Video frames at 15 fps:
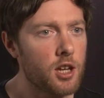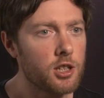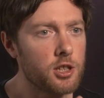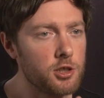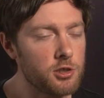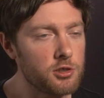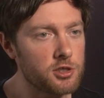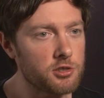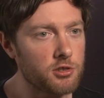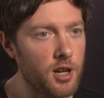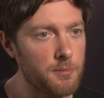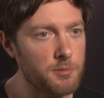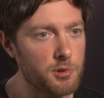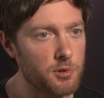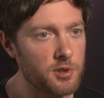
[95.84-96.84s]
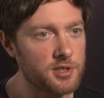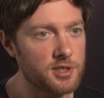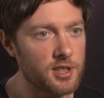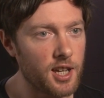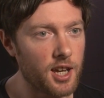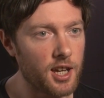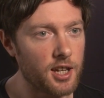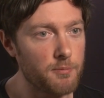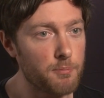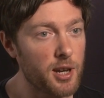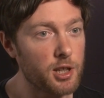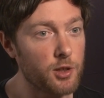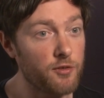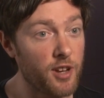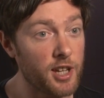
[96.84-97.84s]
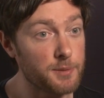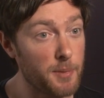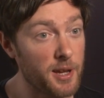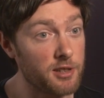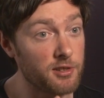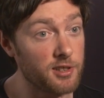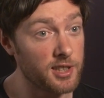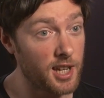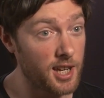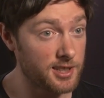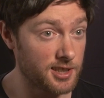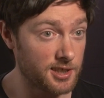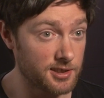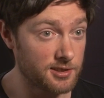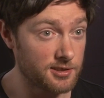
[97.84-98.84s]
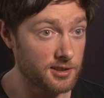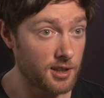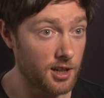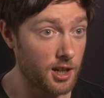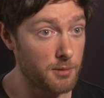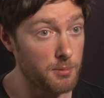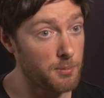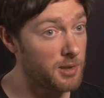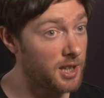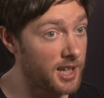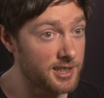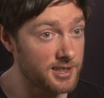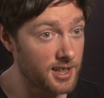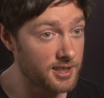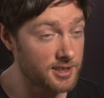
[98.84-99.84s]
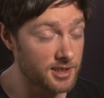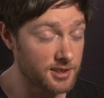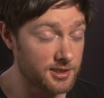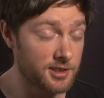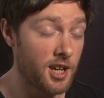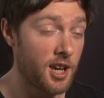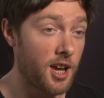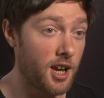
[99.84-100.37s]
Can you describe to us Michael Fassbender in the 80s, maybe the late 80s?